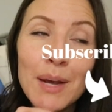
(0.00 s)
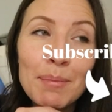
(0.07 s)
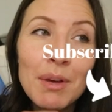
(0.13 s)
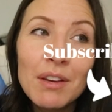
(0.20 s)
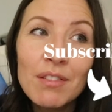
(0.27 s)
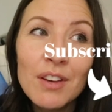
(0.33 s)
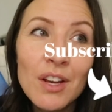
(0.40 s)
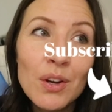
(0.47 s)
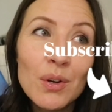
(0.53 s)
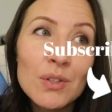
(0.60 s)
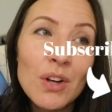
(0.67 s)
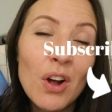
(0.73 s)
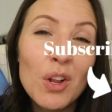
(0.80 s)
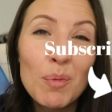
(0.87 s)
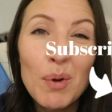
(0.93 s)
I make
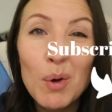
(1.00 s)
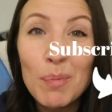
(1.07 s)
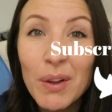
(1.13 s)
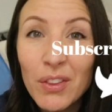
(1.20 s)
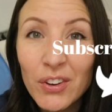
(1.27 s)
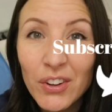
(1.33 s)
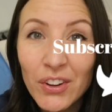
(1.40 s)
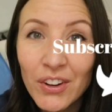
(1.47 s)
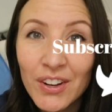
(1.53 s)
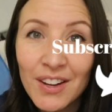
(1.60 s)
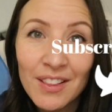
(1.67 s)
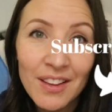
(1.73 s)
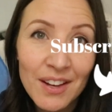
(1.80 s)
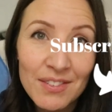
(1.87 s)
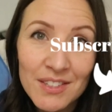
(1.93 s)
videos all about motherhood,
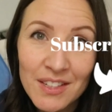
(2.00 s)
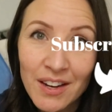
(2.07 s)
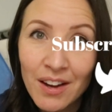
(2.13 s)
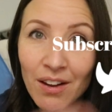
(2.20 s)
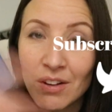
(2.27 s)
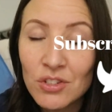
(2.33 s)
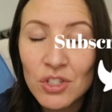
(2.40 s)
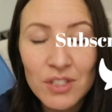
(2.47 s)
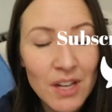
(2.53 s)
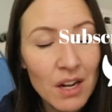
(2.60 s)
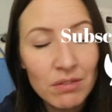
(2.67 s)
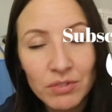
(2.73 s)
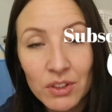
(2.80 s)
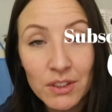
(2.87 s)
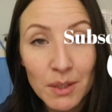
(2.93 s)
lifestyle, just
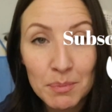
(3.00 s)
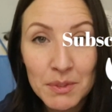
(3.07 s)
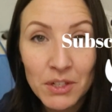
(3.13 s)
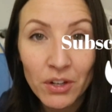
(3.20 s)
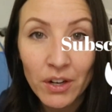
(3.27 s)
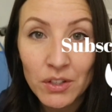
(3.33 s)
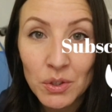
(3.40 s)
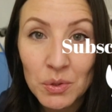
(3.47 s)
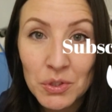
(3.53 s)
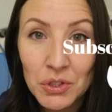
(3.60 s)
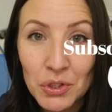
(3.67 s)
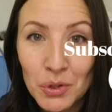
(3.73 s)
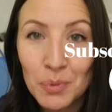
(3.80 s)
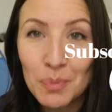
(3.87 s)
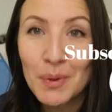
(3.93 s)
helpful tips here on
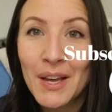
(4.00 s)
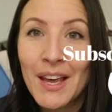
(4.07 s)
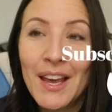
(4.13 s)
YouTube